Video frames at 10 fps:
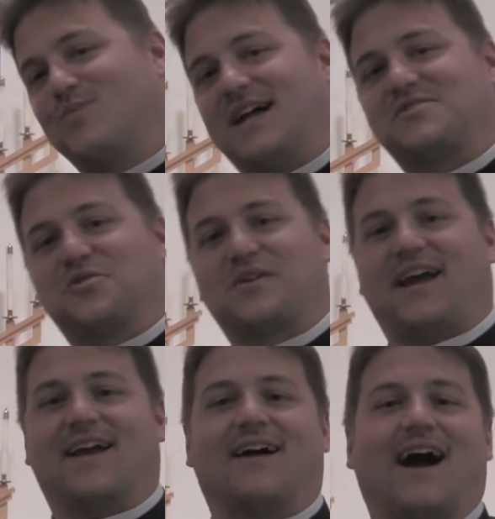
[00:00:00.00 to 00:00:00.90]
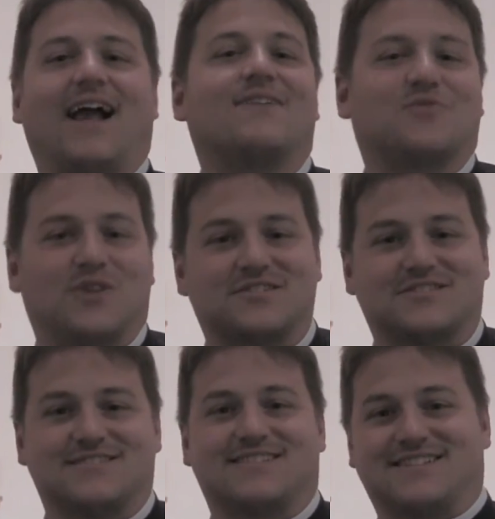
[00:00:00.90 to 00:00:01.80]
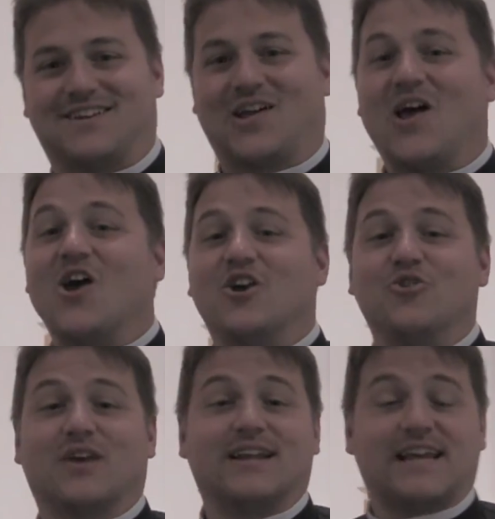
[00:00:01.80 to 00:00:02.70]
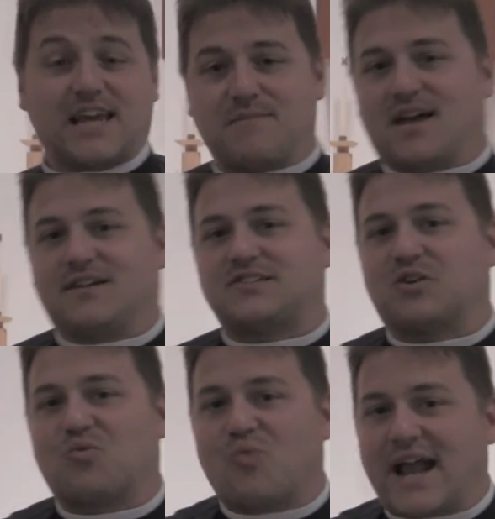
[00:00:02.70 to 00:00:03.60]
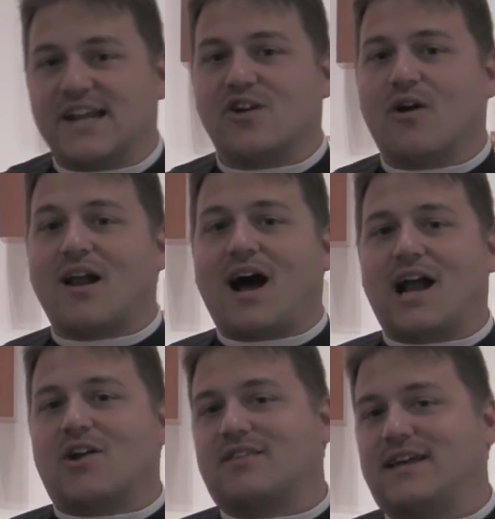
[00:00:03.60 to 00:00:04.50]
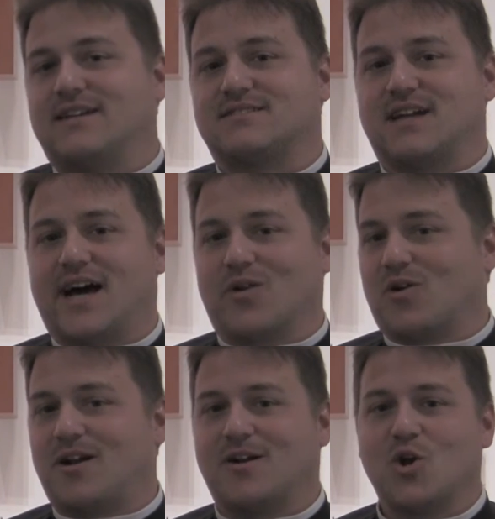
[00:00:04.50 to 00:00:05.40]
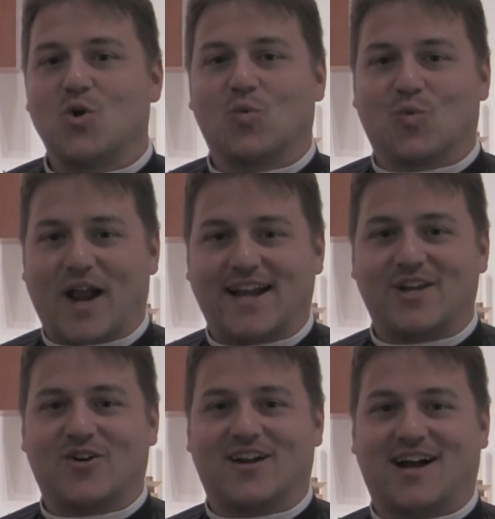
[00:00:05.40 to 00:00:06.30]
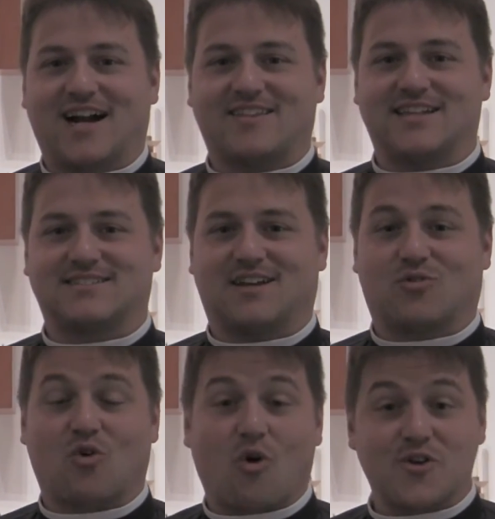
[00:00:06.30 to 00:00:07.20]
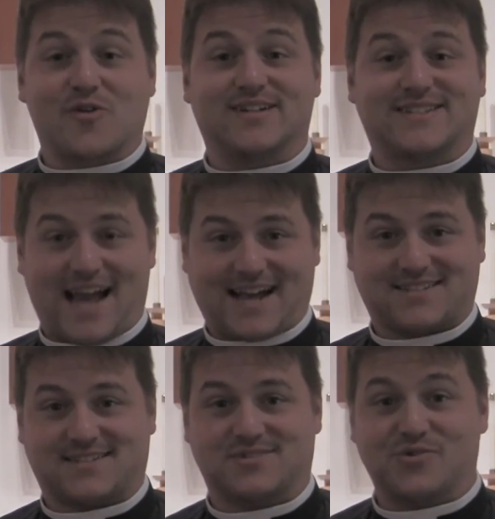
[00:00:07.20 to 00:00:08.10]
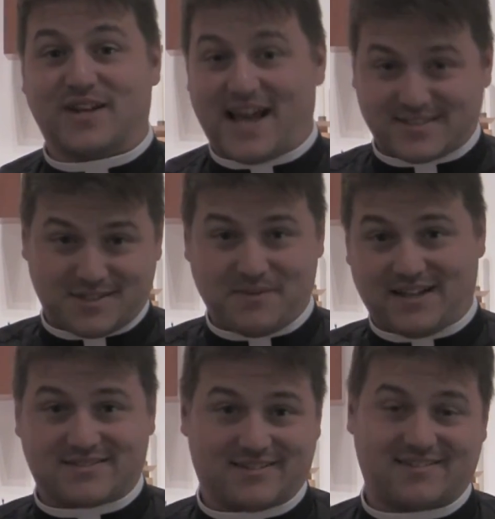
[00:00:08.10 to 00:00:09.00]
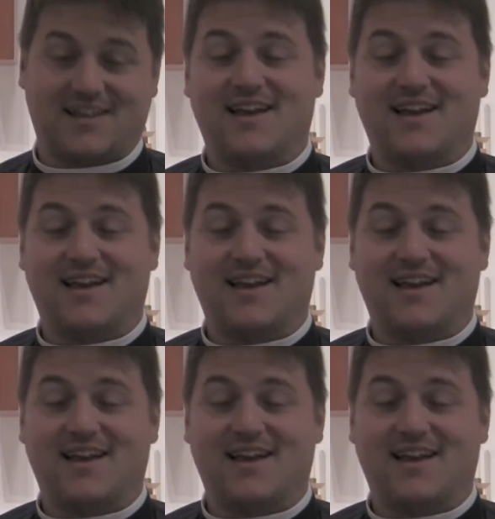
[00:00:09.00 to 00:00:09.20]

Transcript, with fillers: That's okay. I have questions still. You can email us at radio at higherthings.org, radio at higherthings.org, or you can text us, you can SMS us.